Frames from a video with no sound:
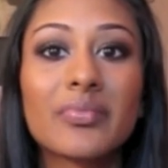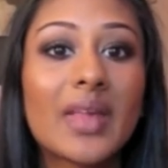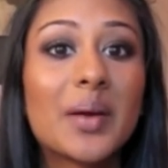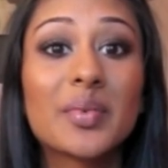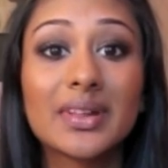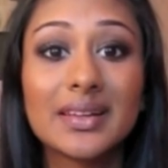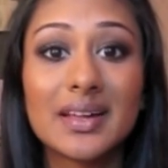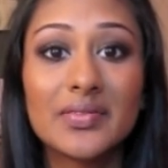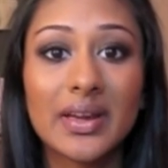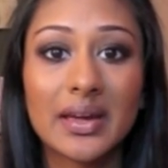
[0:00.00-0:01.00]
I'm really
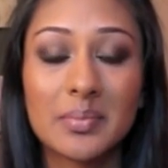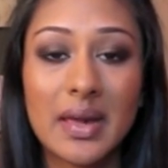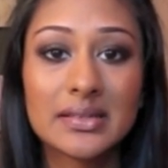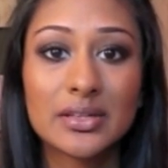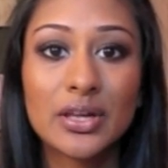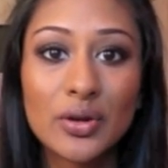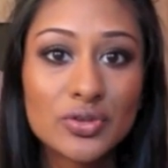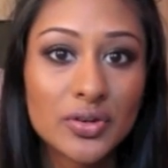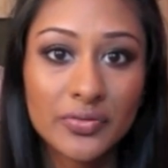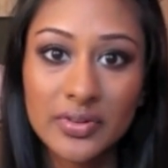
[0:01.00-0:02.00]
loving it. It makes a
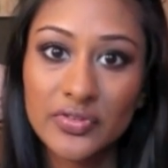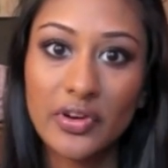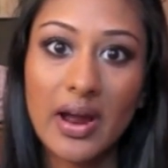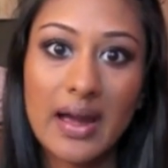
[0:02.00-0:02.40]
huge difference for your